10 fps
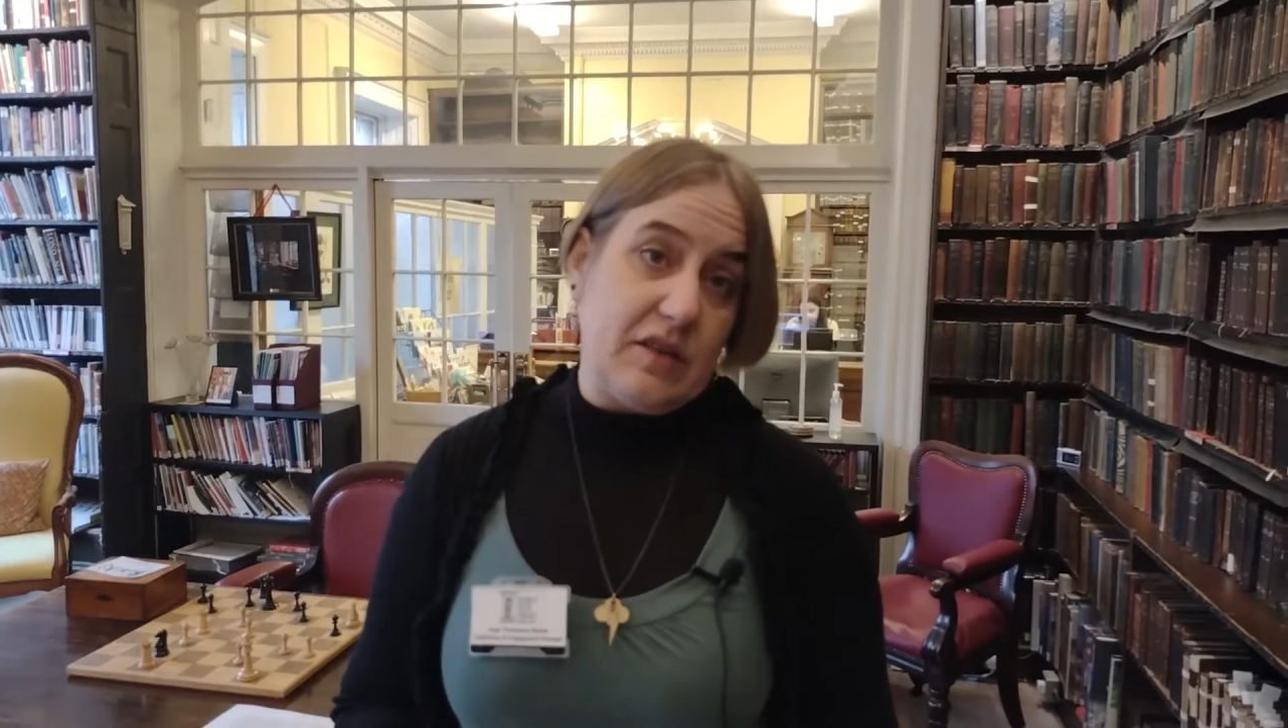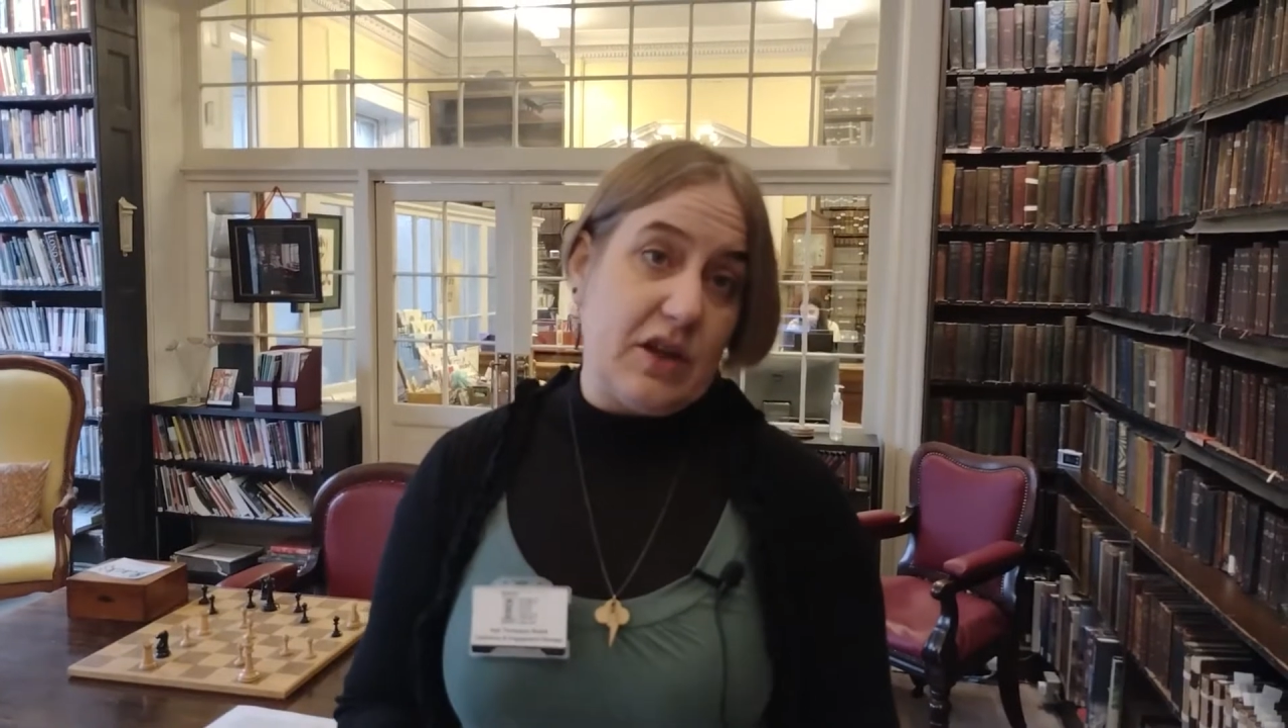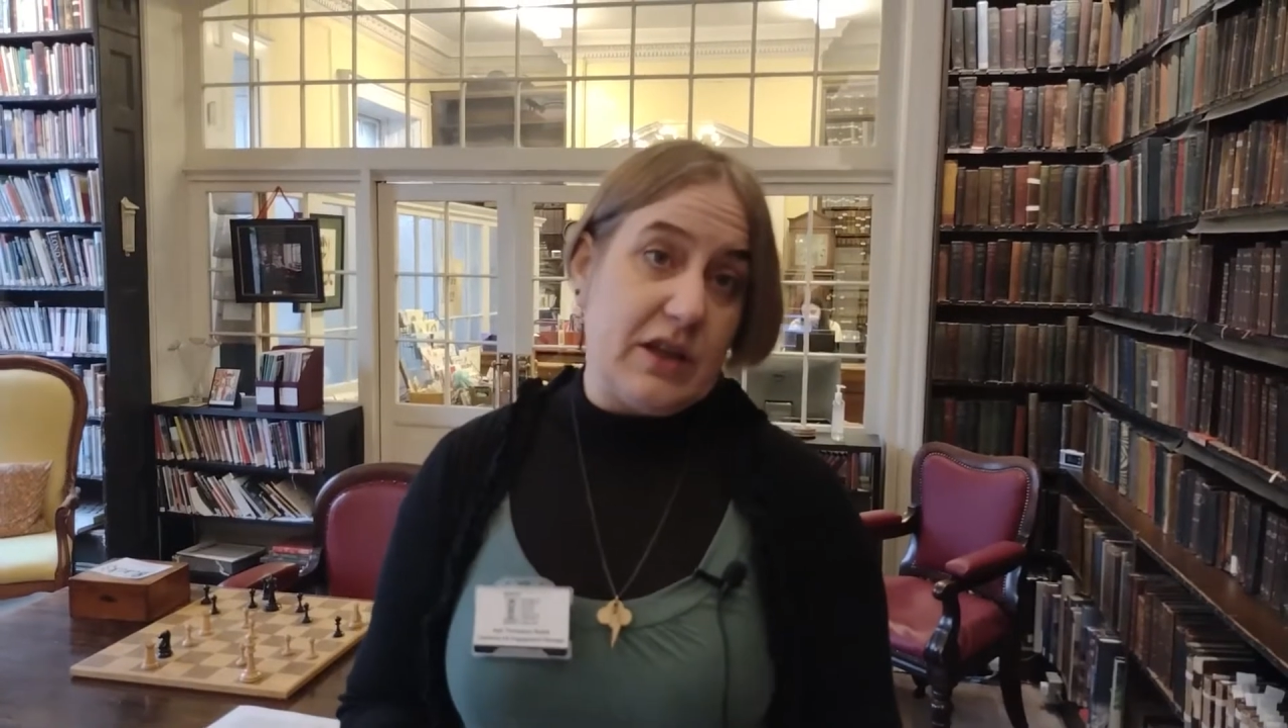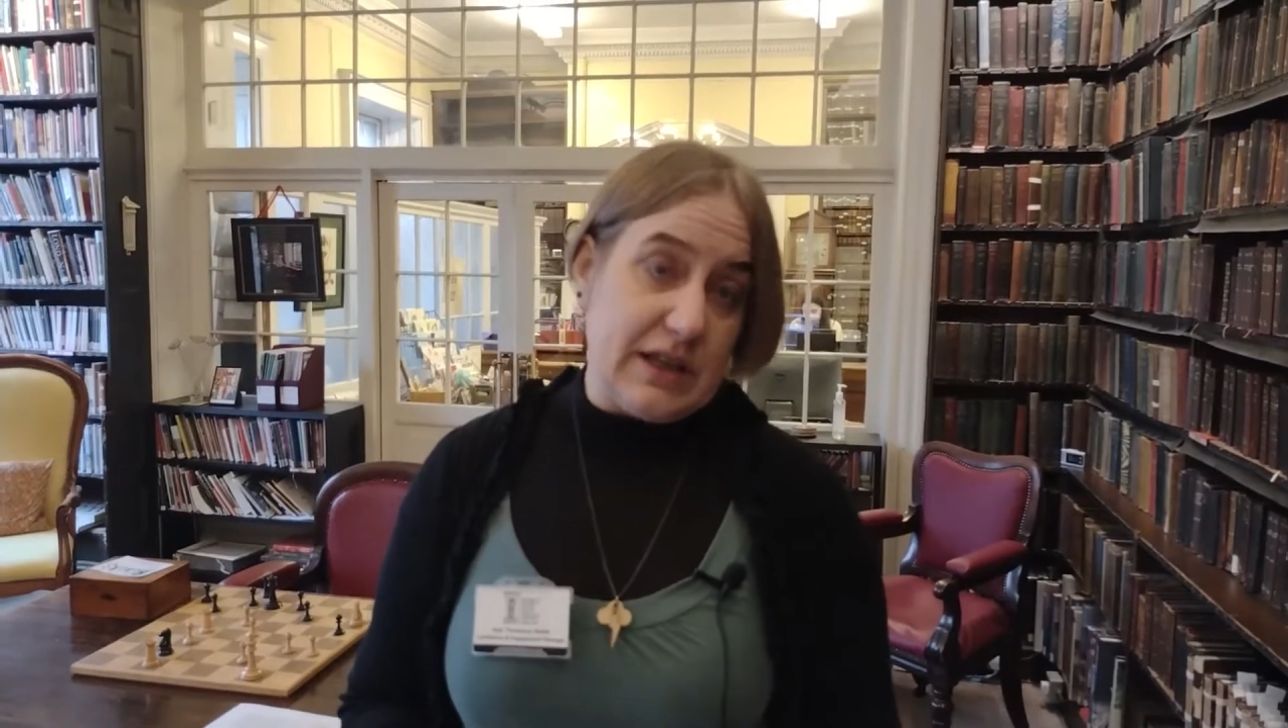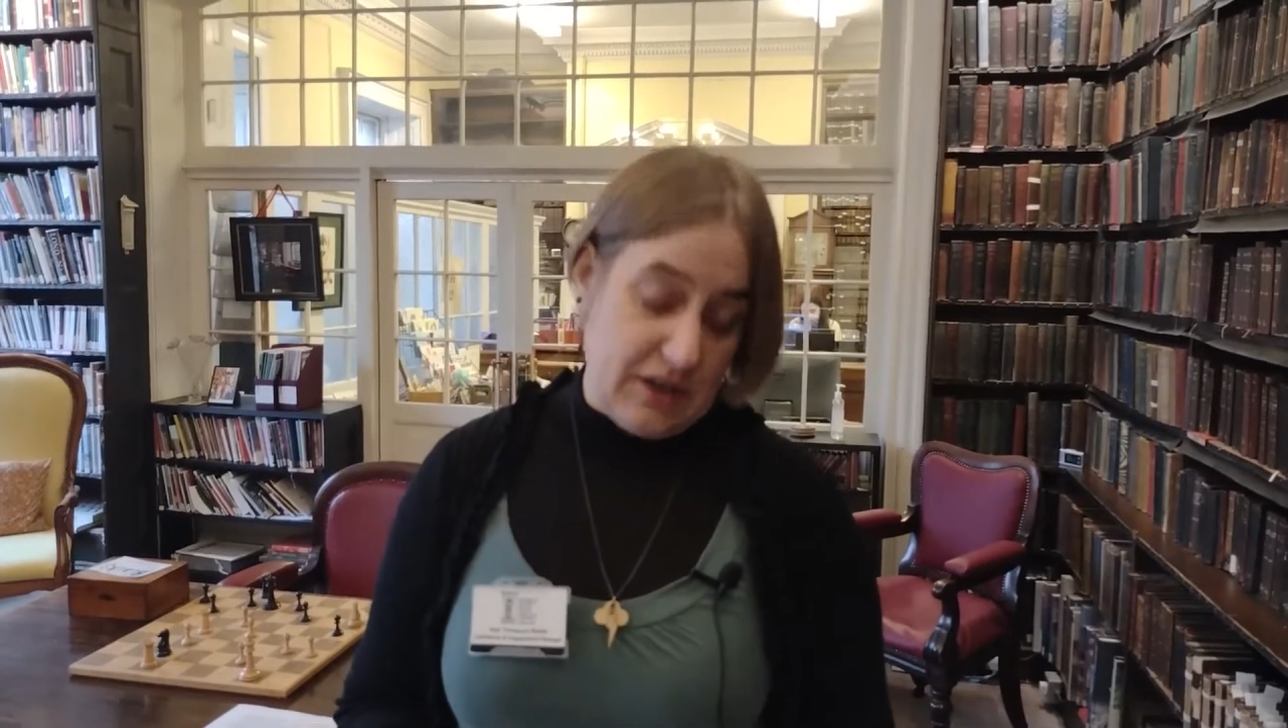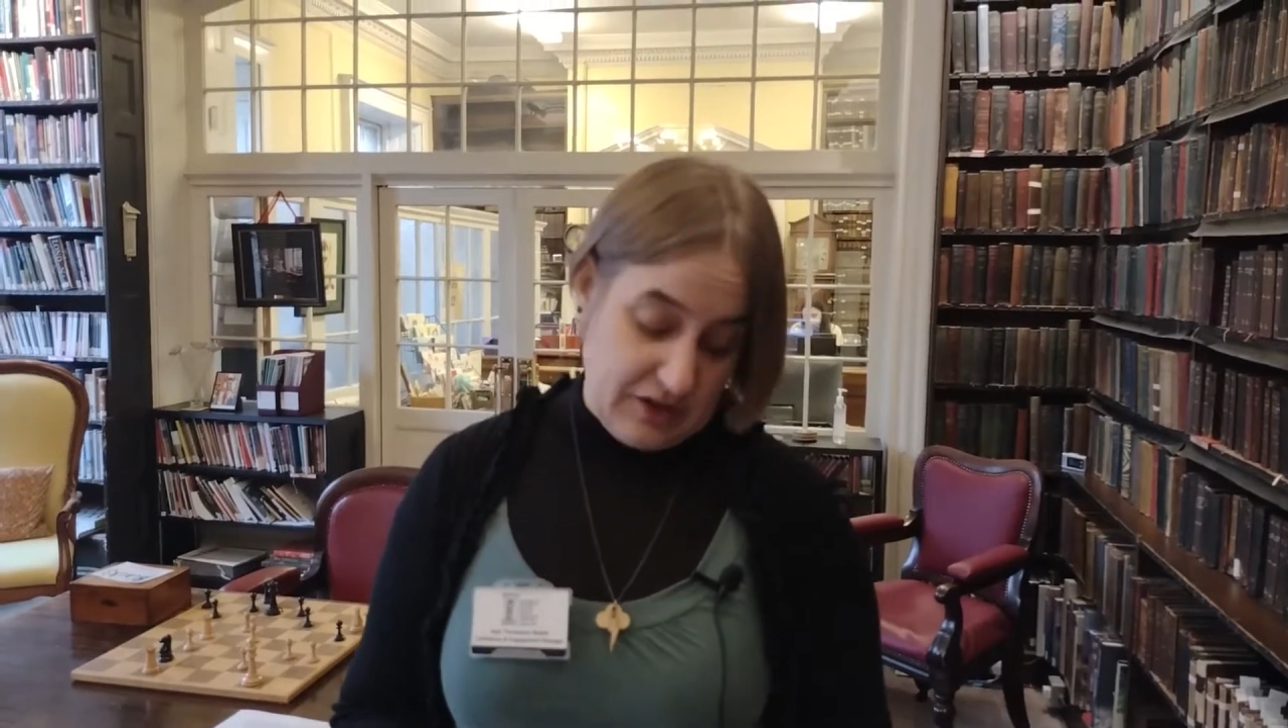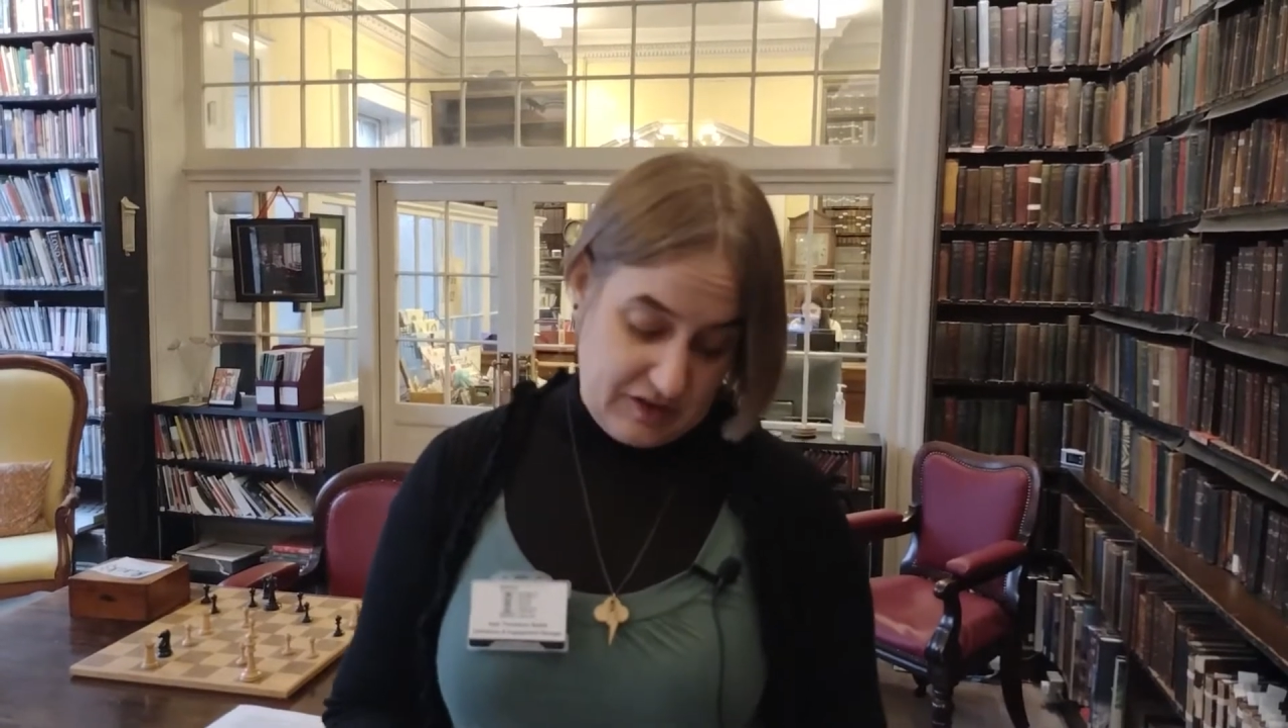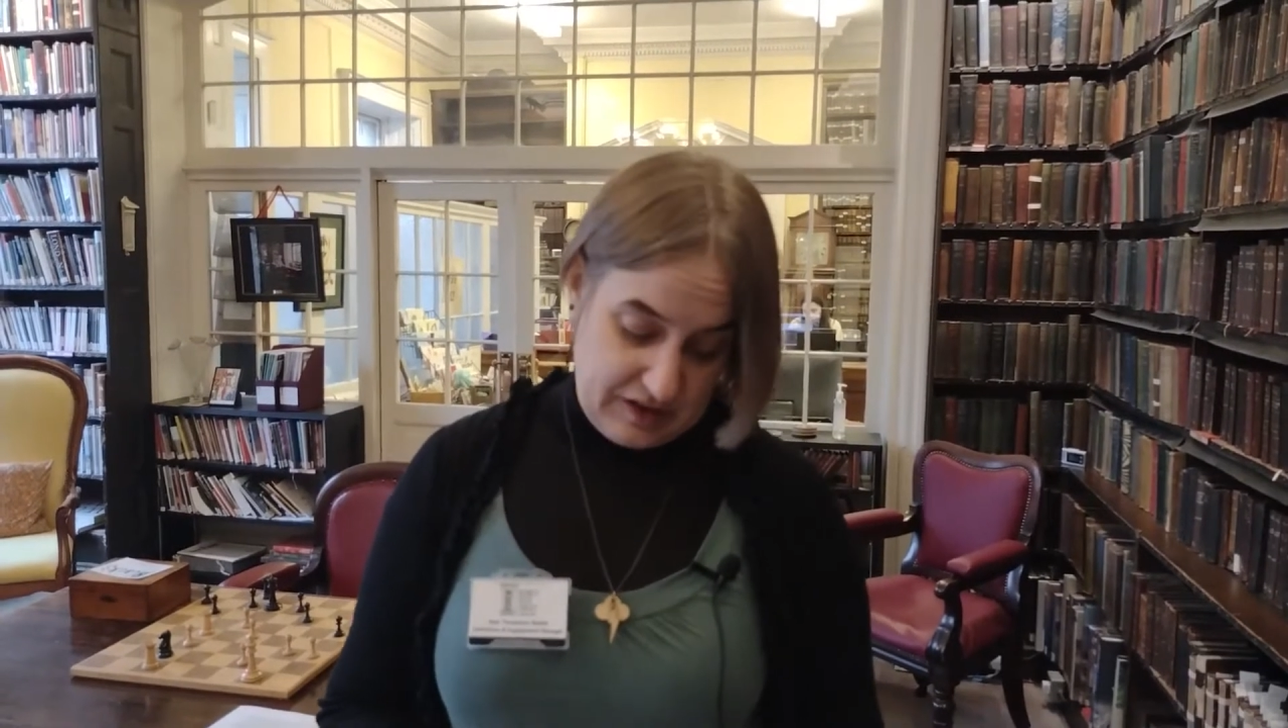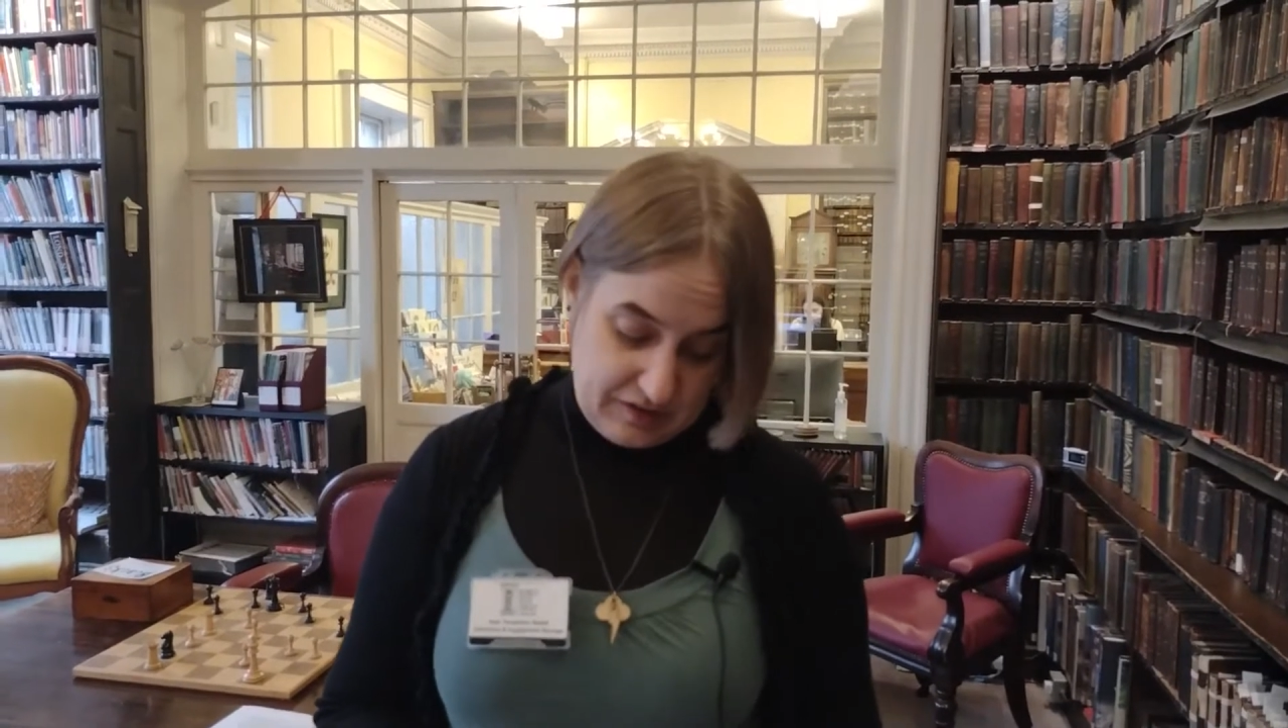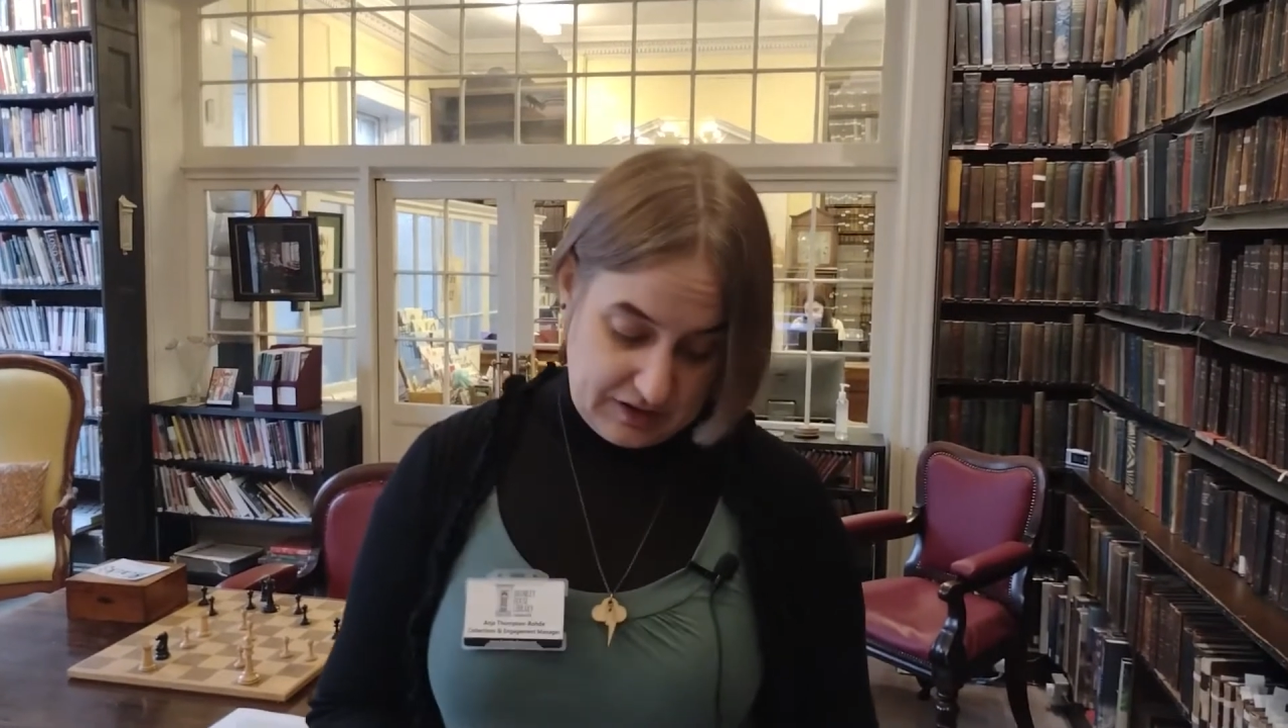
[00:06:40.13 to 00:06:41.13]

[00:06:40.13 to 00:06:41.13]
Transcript: and early 19th